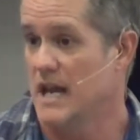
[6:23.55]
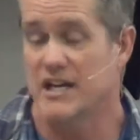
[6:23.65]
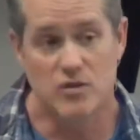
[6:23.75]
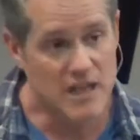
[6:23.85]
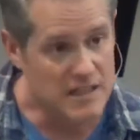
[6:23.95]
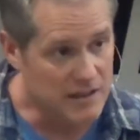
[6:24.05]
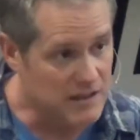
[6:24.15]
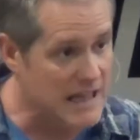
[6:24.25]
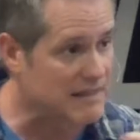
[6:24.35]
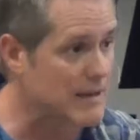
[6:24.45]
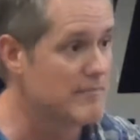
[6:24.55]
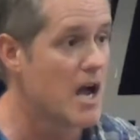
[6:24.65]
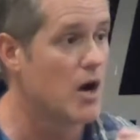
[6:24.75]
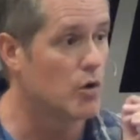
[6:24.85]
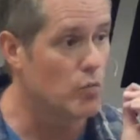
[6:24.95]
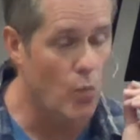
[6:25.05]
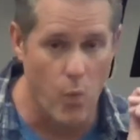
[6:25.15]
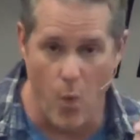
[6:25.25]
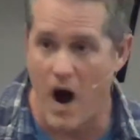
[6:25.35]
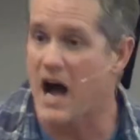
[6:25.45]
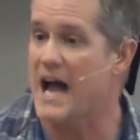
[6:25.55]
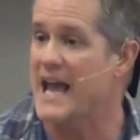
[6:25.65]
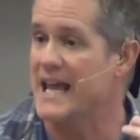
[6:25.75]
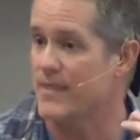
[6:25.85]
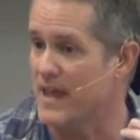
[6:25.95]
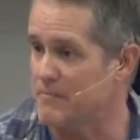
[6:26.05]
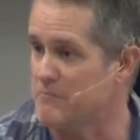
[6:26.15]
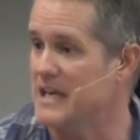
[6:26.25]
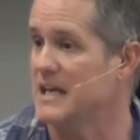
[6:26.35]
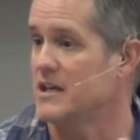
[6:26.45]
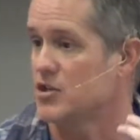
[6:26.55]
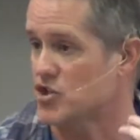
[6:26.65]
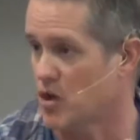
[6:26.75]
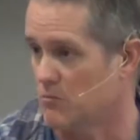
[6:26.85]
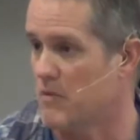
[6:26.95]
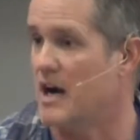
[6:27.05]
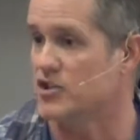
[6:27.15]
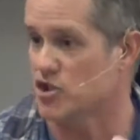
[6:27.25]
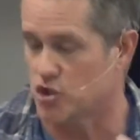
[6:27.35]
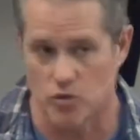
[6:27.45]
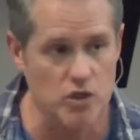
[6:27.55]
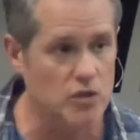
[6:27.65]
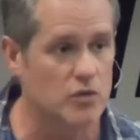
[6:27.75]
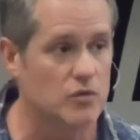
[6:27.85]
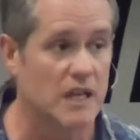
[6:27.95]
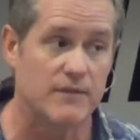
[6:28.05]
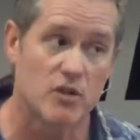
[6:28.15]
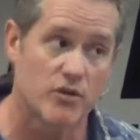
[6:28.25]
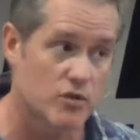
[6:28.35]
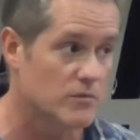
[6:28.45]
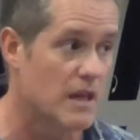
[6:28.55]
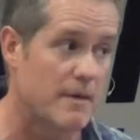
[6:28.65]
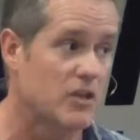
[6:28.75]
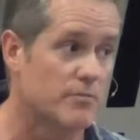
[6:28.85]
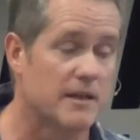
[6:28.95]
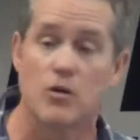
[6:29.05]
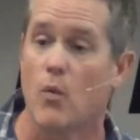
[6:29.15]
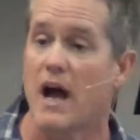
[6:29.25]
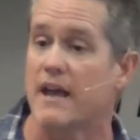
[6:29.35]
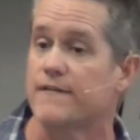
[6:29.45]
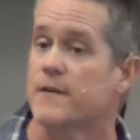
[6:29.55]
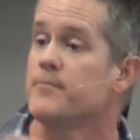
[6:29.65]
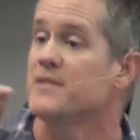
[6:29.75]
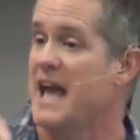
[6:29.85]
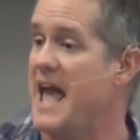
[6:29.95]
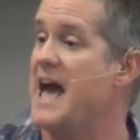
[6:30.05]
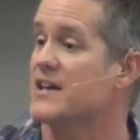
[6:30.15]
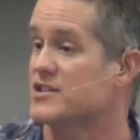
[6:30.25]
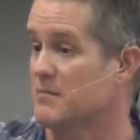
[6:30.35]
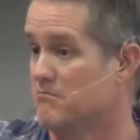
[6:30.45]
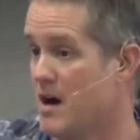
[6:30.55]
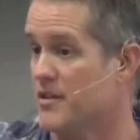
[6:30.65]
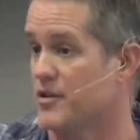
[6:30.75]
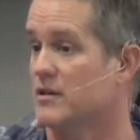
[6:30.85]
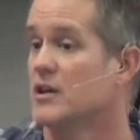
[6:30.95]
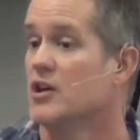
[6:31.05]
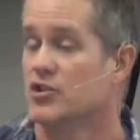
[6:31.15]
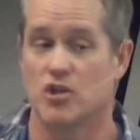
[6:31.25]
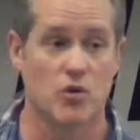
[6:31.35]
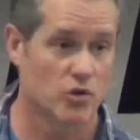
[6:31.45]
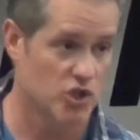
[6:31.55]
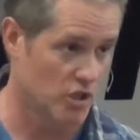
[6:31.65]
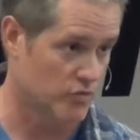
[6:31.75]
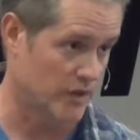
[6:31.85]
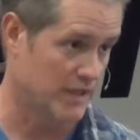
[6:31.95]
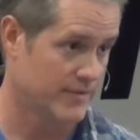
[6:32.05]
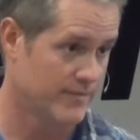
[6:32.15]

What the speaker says: And you need to let them know why they mean so much to you, even though they may be your wife, as the mother to your children.